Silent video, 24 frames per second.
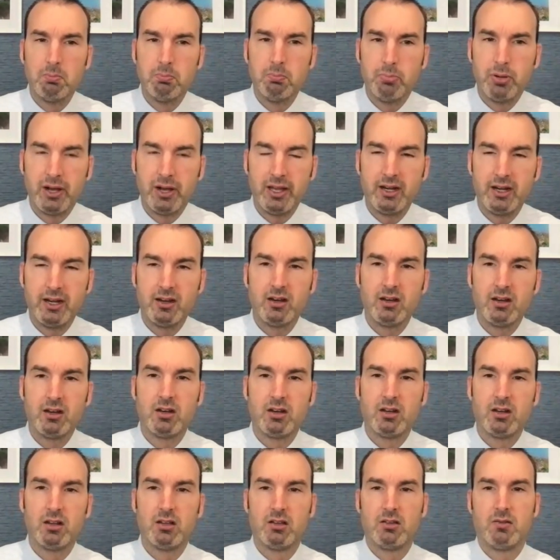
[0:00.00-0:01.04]
But
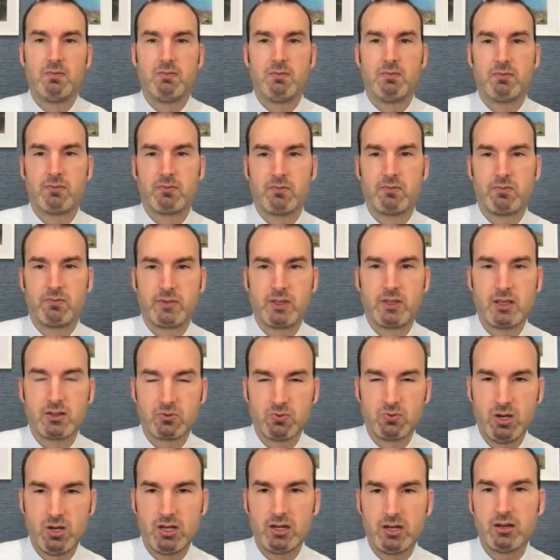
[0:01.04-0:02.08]
guess
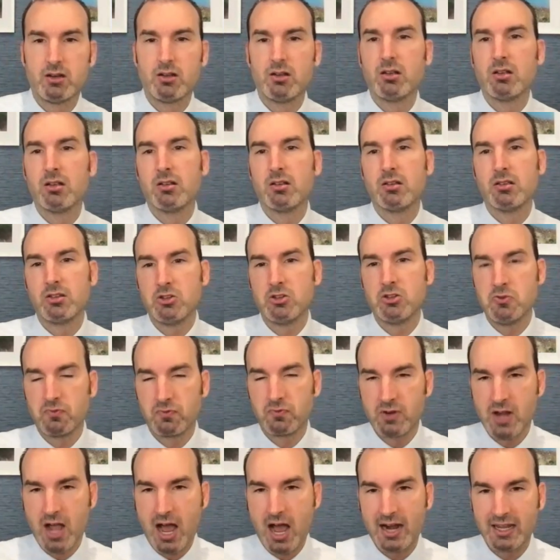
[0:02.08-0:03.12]
what?
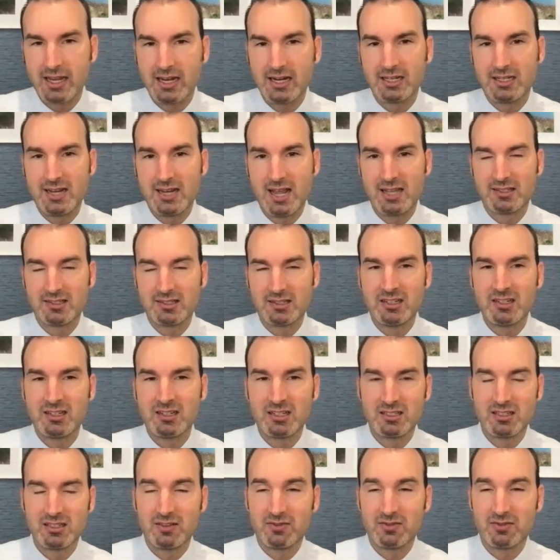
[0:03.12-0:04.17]
You've got to get it tested
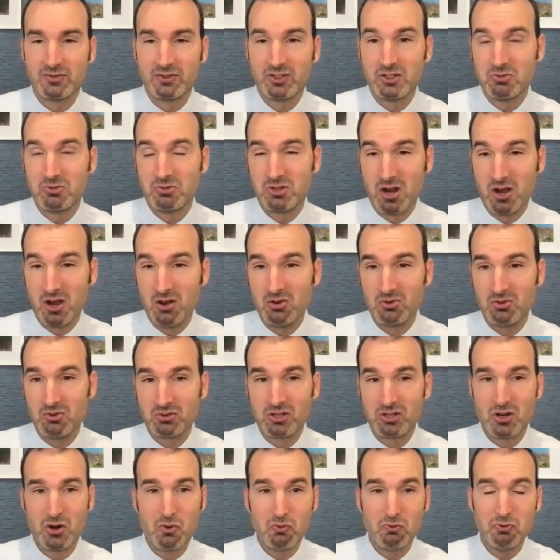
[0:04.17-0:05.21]
because if you don't,
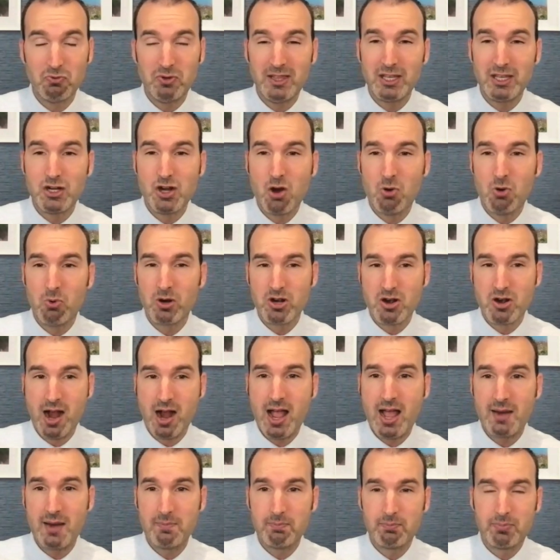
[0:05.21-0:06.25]
you don't really know where you're
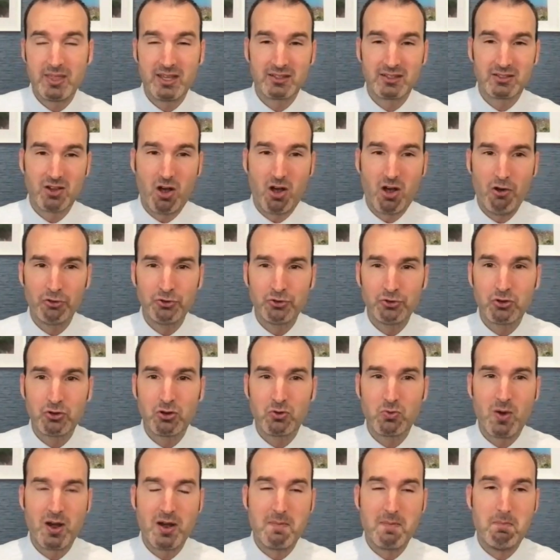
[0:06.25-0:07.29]
at. But that's also a
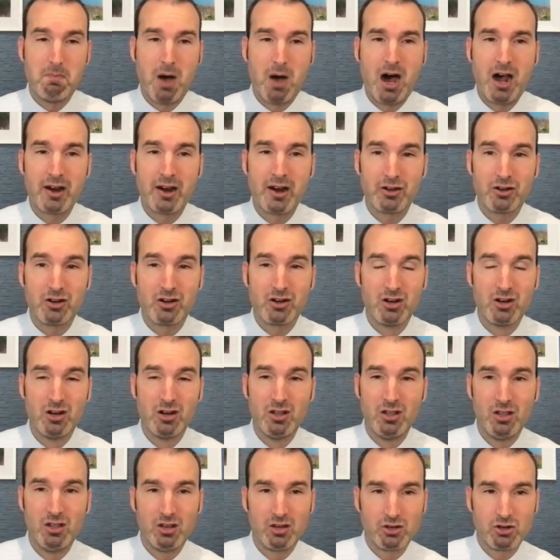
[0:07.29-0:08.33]
good way to monitor
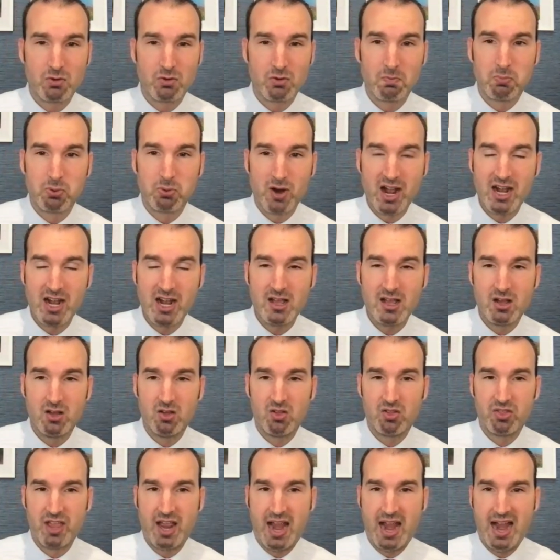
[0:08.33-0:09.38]
your brain
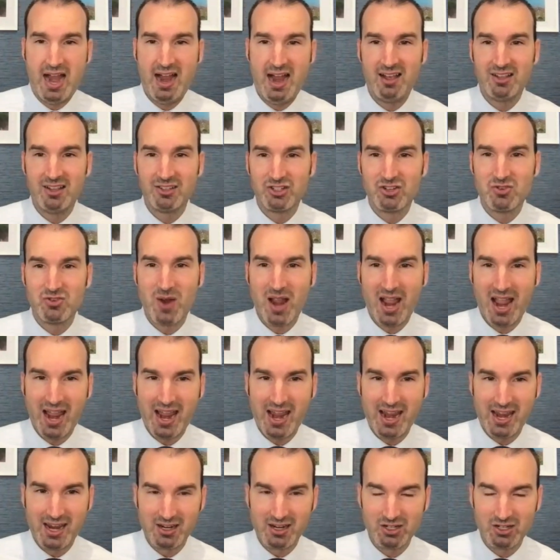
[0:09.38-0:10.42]
health as you
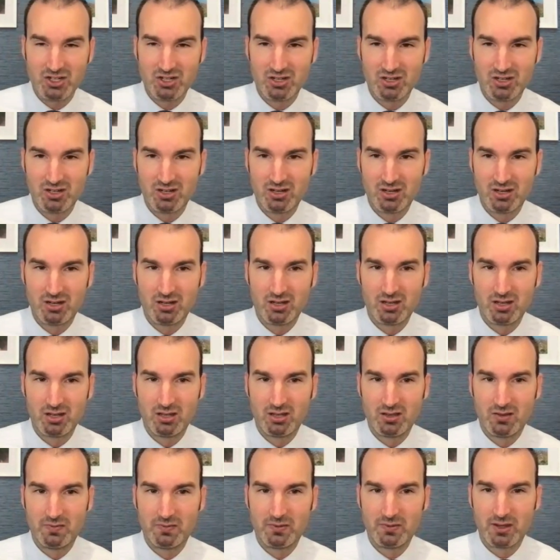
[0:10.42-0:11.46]
age
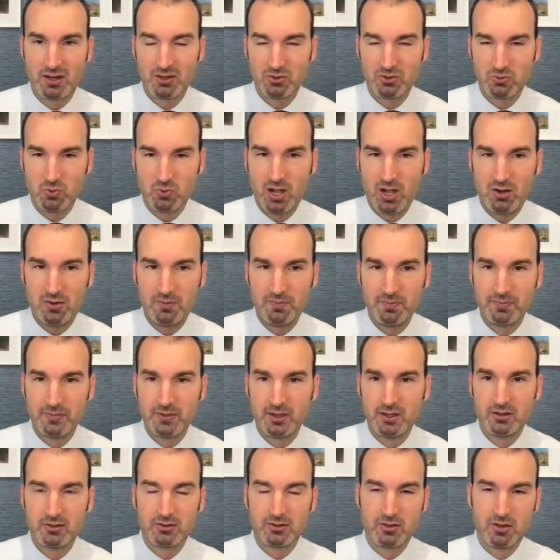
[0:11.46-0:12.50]
as well.
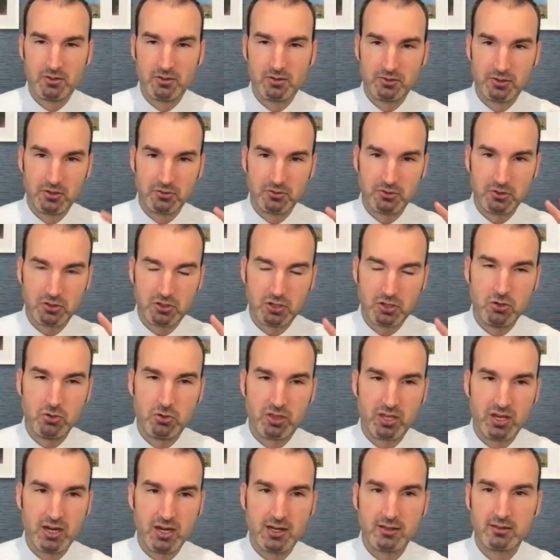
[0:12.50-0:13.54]
So, those, those are two
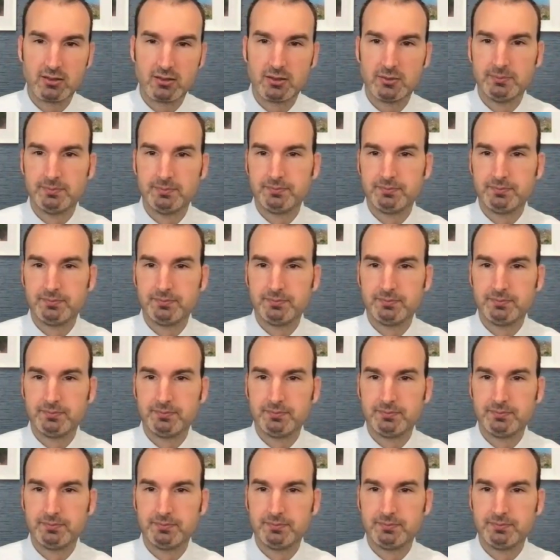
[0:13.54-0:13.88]
things.